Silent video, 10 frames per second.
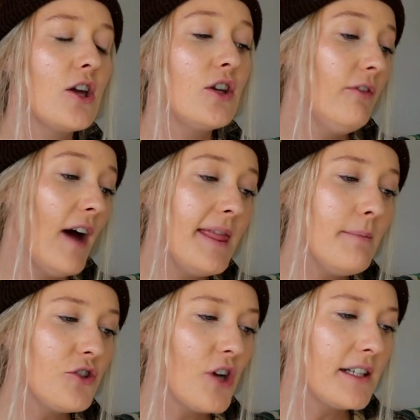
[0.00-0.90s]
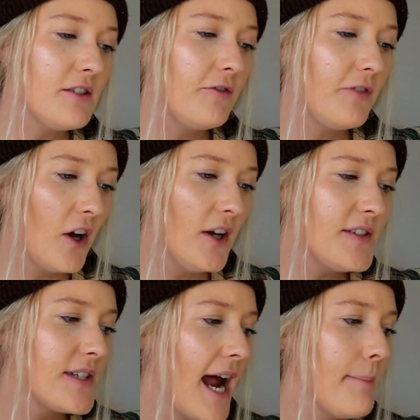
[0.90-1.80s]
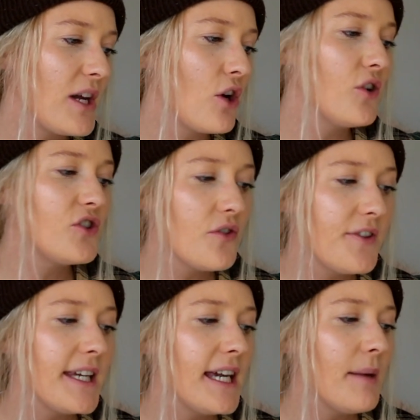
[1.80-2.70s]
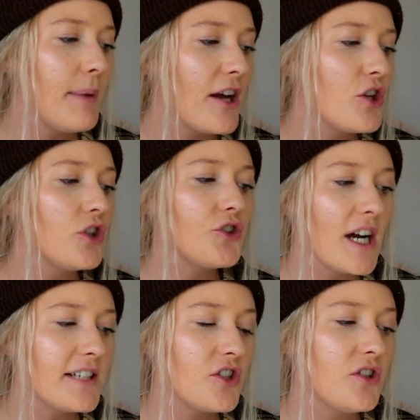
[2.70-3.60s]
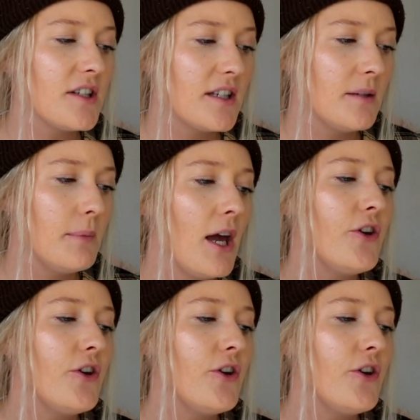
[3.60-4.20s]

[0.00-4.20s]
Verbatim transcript: You find them attractive first, and because you're thinking about your attraction to them,